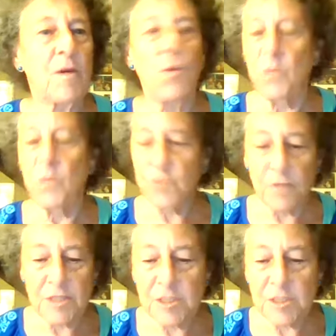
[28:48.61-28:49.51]
which will
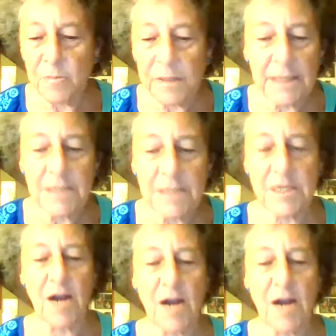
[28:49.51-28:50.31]
split his heart